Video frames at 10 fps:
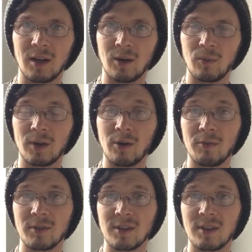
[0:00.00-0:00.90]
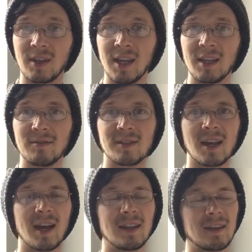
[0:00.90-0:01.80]
we go over to the negative
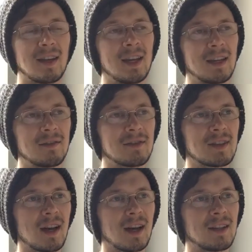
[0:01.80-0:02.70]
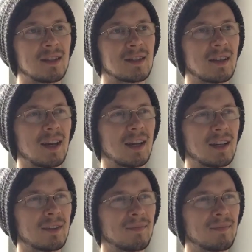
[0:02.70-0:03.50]
side. And the negative side is like